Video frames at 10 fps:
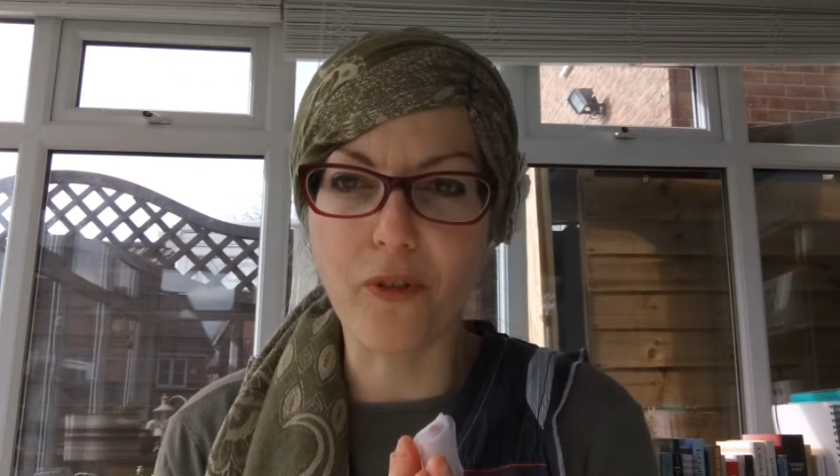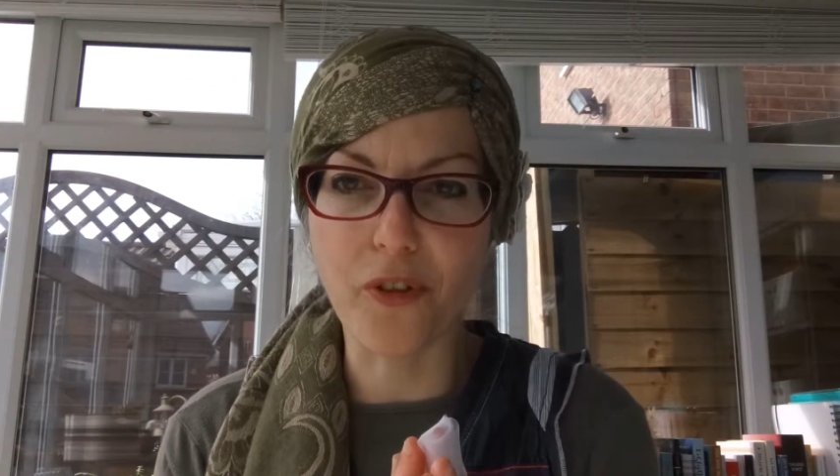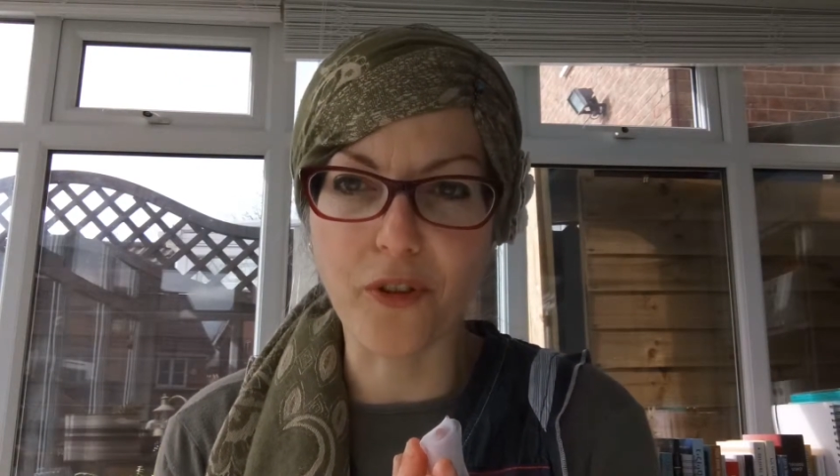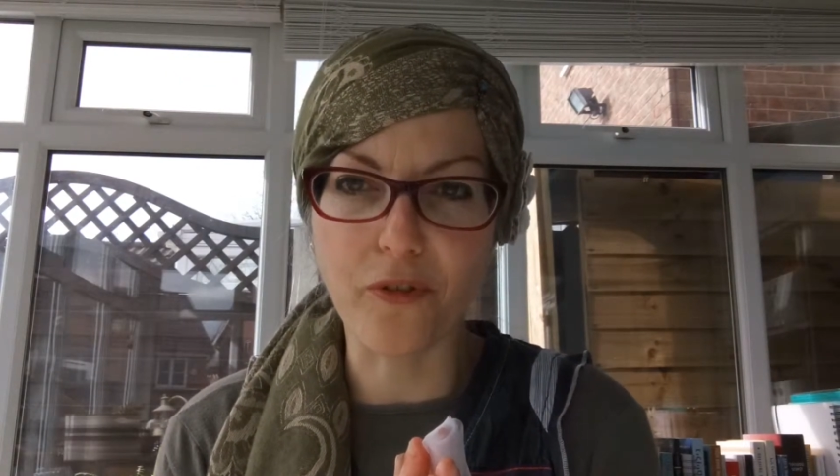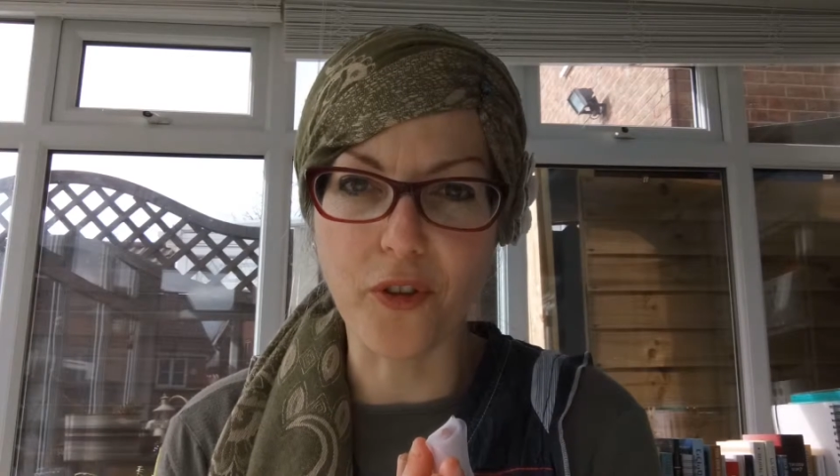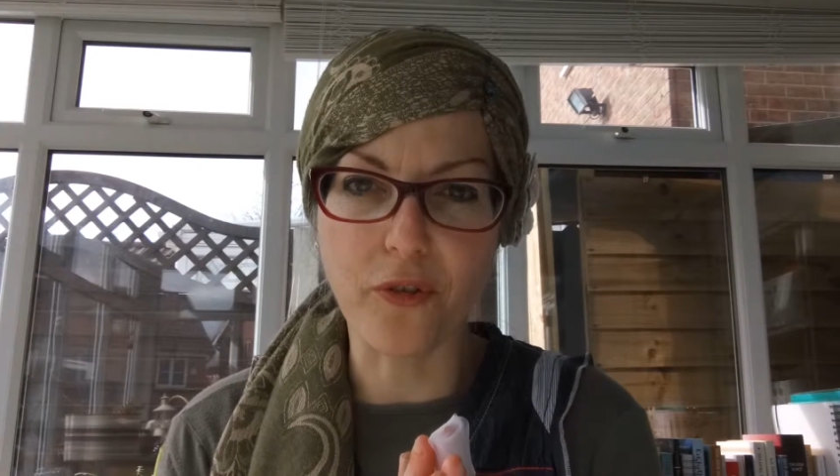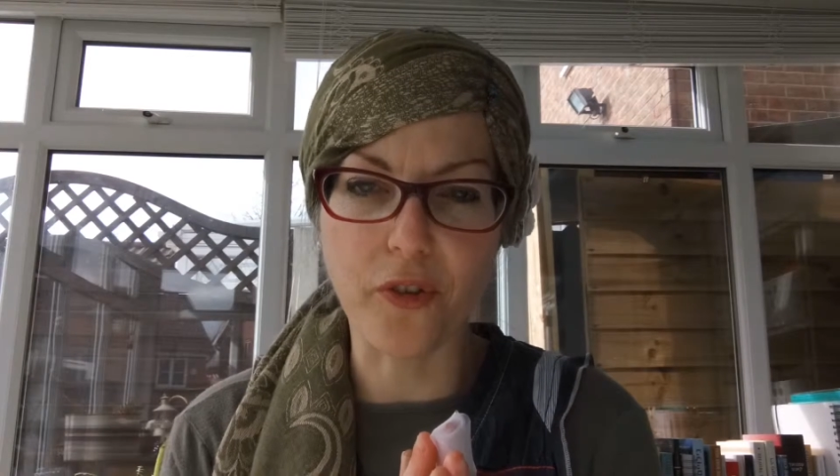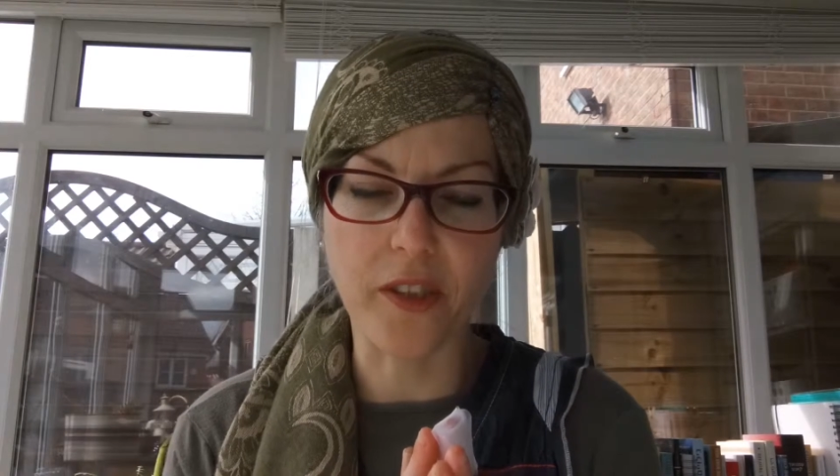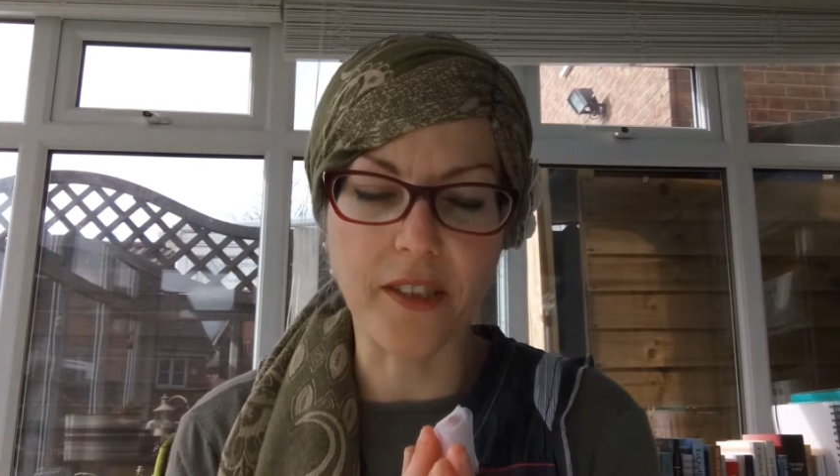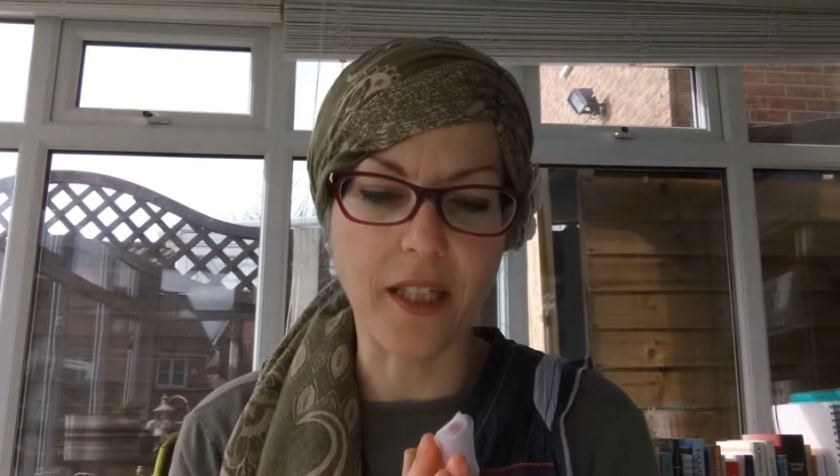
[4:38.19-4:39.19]
for the few
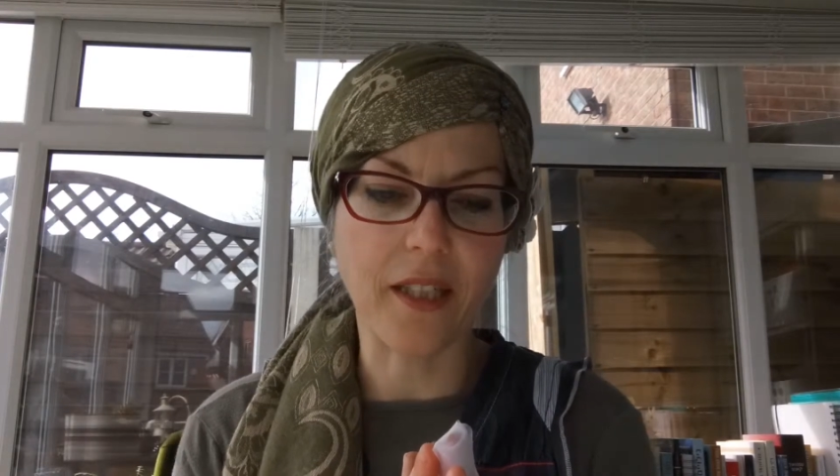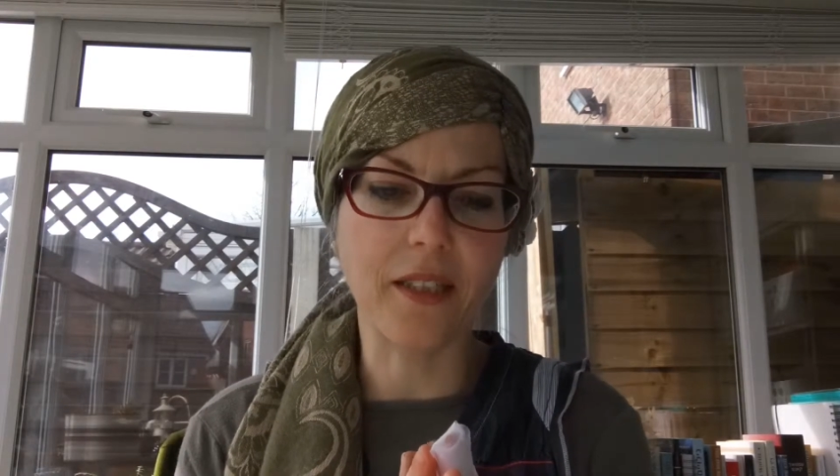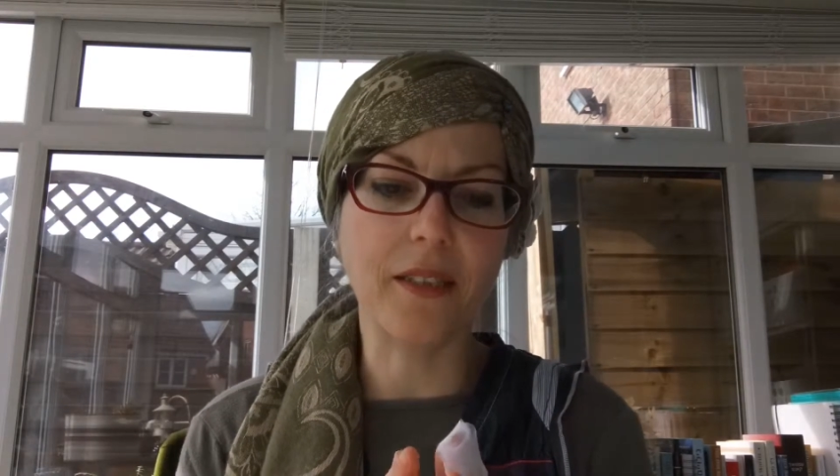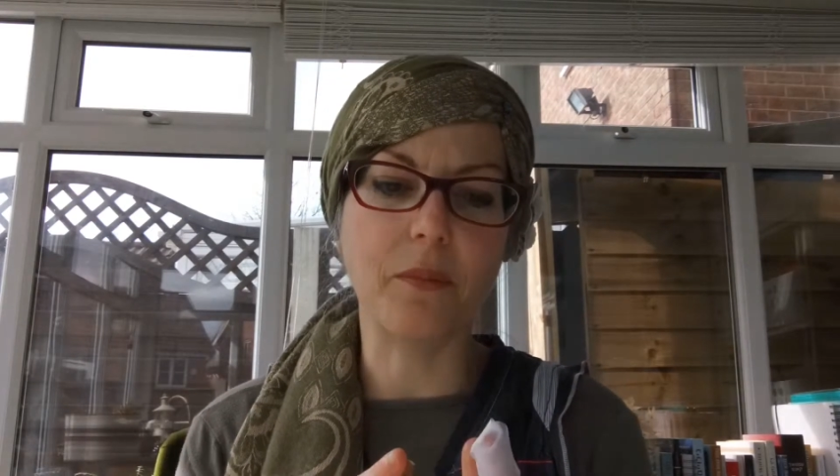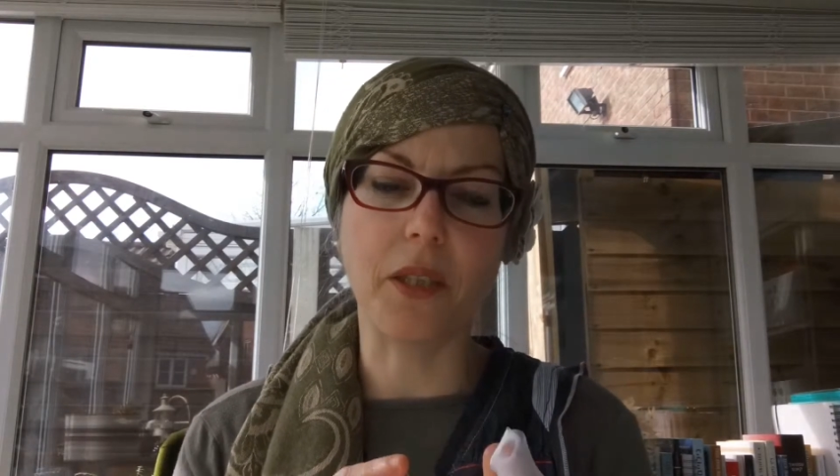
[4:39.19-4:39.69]
first seconds,